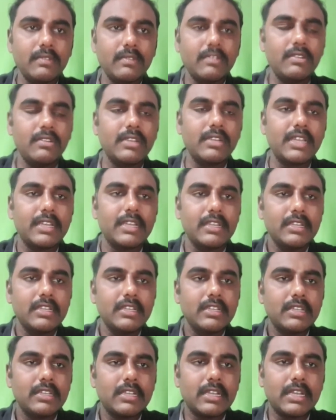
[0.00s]
okay,
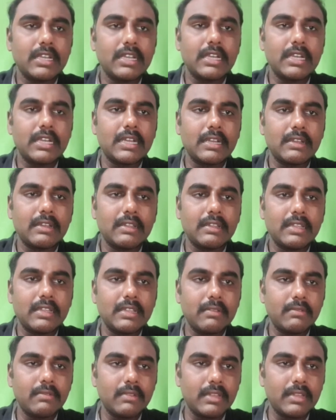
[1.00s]
uh,
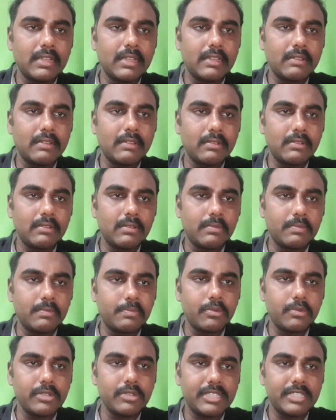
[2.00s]

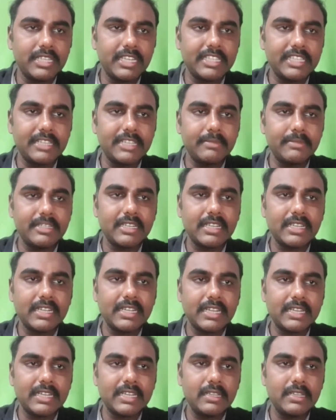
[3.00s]
posterior semicircular
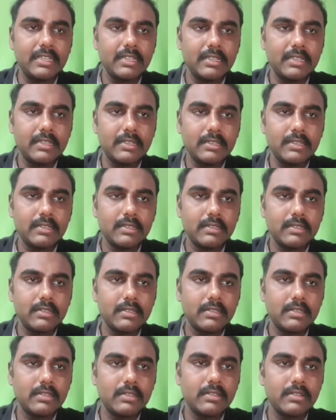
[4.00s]
canal
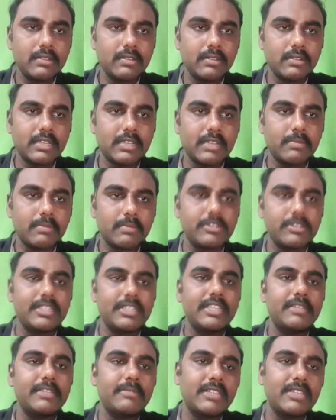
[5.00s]
okay,
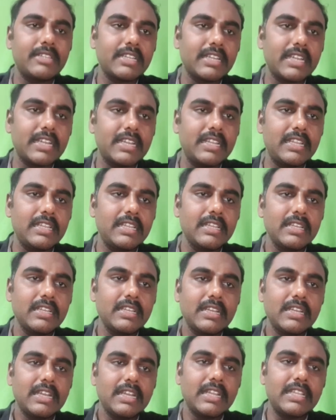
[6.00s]
posterior semicircular canal
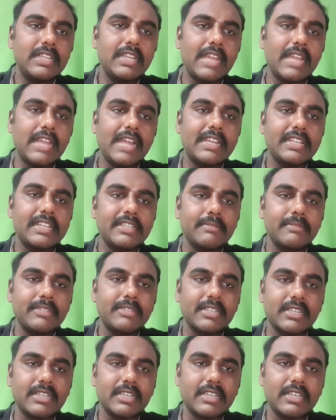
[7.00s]
and the lateral
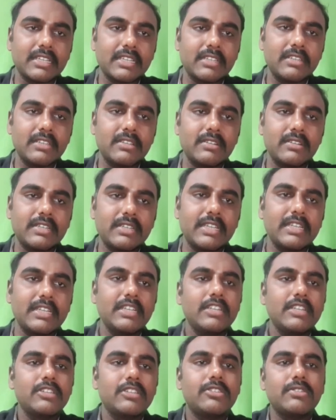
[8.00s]
semicircular canal. Okay.
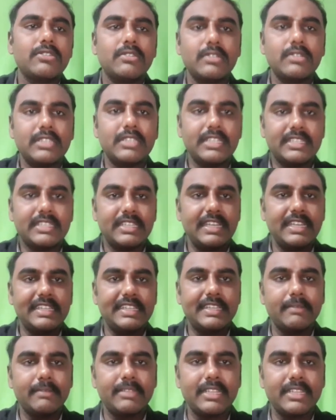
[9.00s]
So, these three
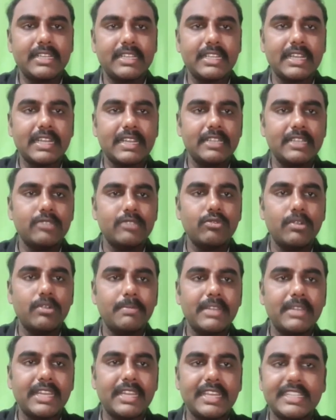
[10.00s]
semicircular canals will not
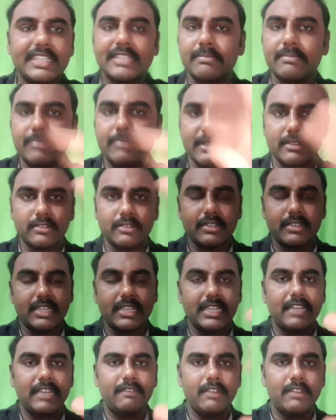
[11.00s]
be lying simply, okay.
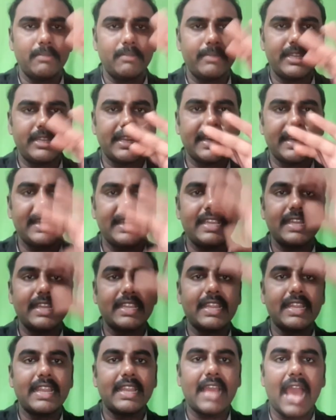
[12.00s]
it will be lying at
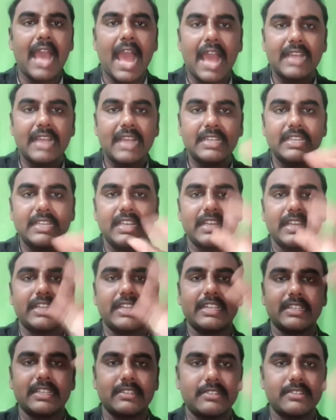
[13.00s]
an
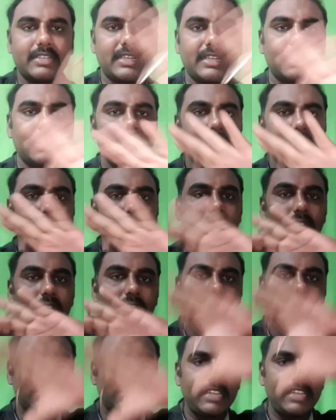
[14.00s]
angulation, okay.
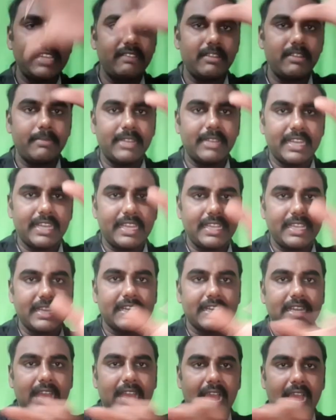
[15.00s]
all three will be lying at
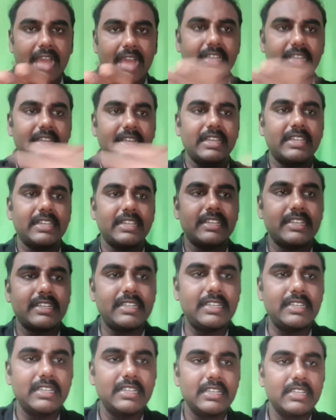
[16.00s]
an
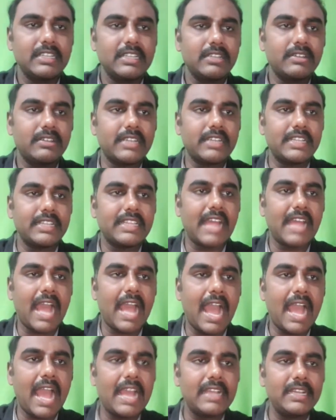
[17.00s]
angulation. Okay. The
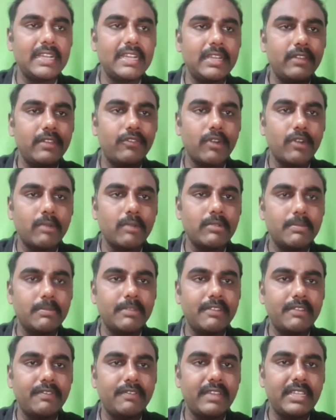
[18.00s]
angle formed
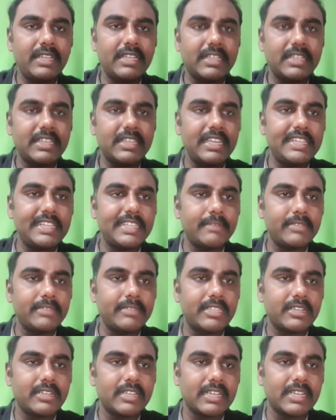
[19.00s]
between the three
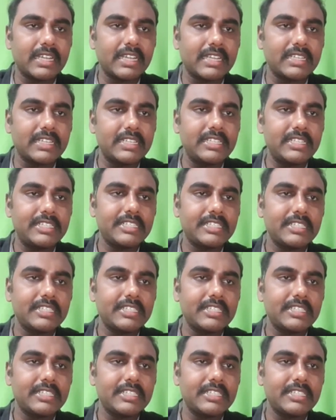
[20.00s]
semicircular canals,